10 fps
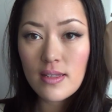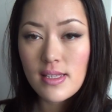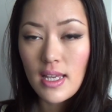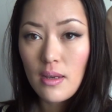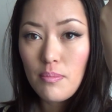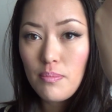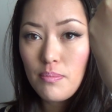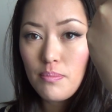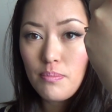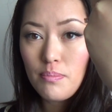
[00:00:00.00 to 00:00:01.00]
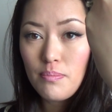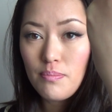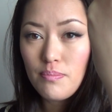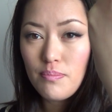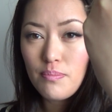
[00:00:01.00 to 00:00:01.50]
It's like a
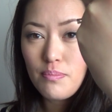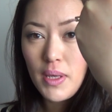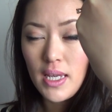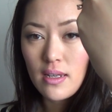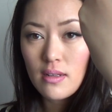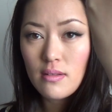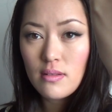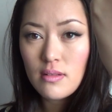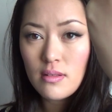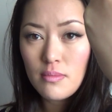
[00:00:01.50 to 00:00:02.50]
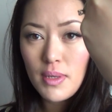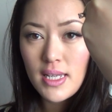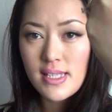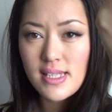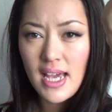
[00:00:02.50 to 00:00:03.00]
pink,
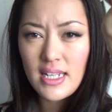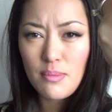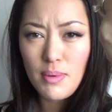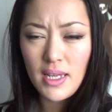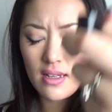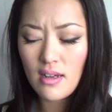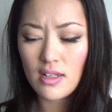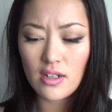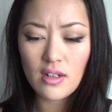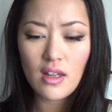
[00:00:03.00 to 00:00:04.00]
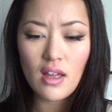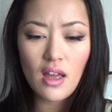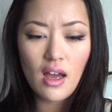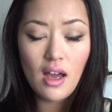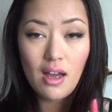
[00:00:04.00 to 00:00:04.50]
satiny pink color.
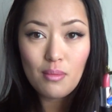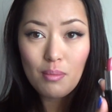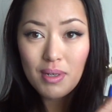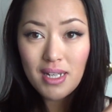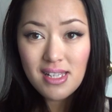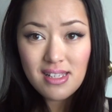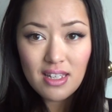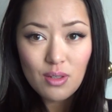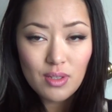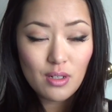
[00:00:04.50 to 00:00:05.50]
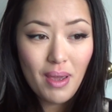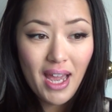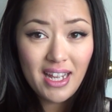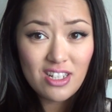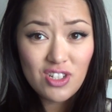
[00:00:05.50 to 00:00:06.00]
But it is a cute little
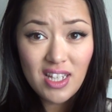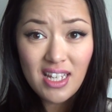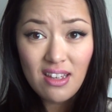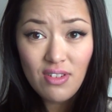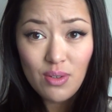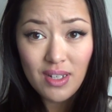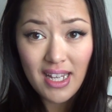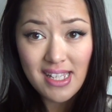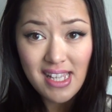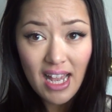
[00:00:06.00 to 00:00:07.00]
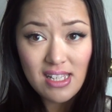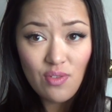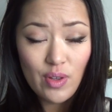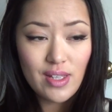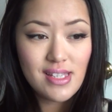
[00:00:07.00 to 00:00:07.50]
package, and they give you a nice size
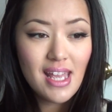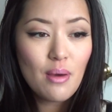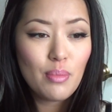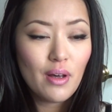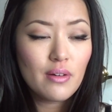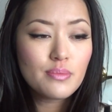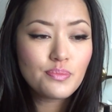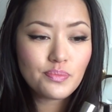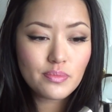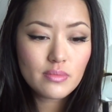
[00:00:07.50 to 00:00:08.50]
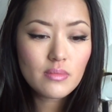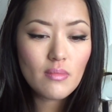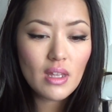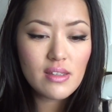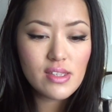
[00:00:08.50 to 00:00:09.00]
for the sample.
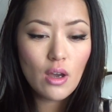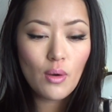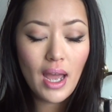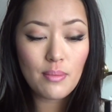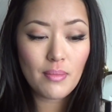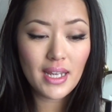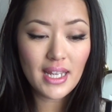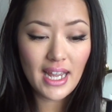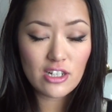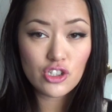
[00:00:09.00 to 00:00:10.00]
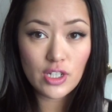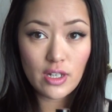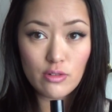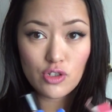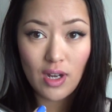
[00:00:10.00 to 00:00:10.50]
So I might actually
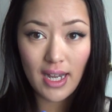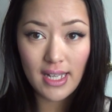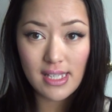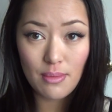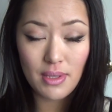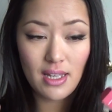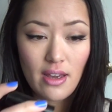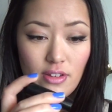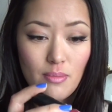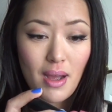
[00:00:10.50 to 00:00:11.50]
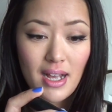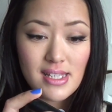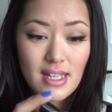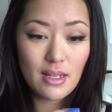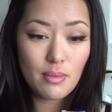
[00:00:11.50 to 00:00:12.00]
go try some of the other
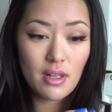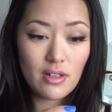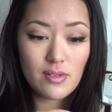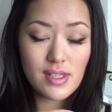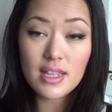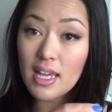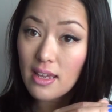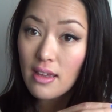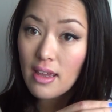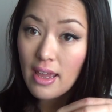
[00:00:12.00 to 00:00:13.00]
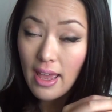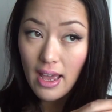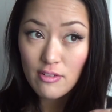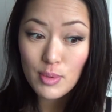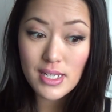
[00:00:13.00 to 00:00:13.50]
Moxie lip colors that they
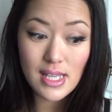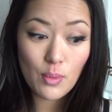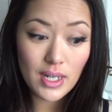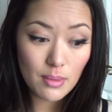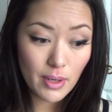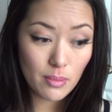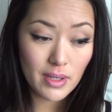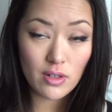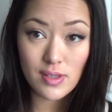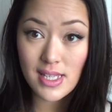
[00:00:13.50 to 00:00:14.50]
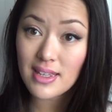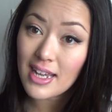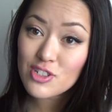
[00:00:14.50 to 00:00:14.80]
have, because I went on Bare Minerals and they